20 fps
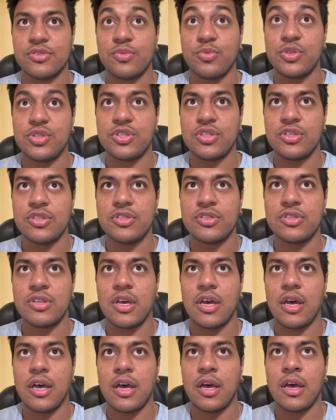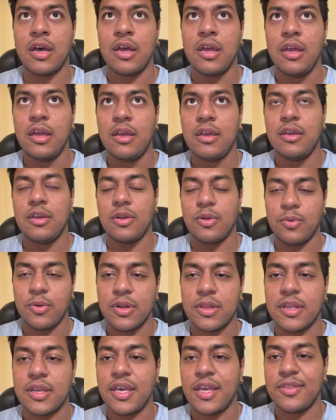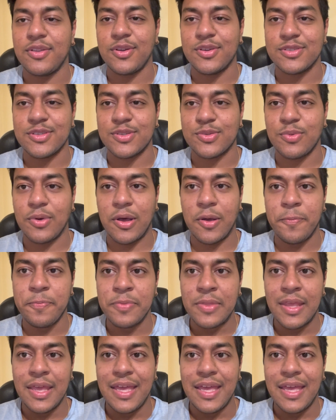which is one of the candidates as well.